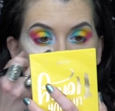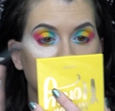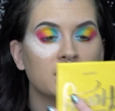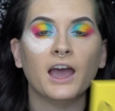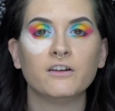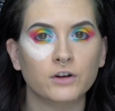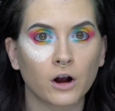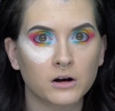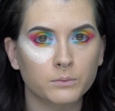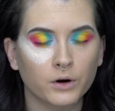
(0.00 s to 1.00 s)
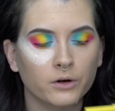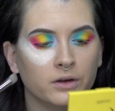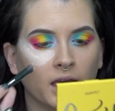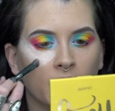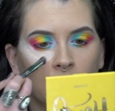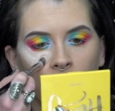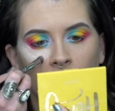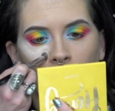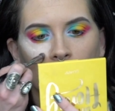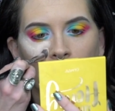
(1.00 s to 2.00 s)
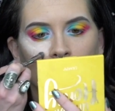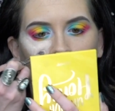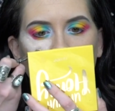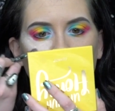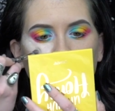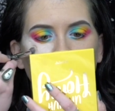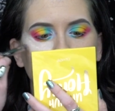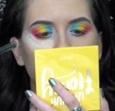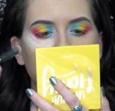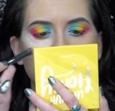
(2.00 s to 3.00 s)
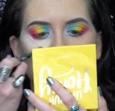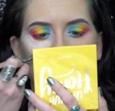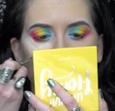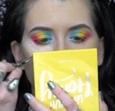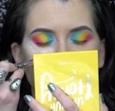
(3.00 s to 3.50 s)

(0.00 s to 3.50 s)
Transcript: just to have your heart broken. And for me,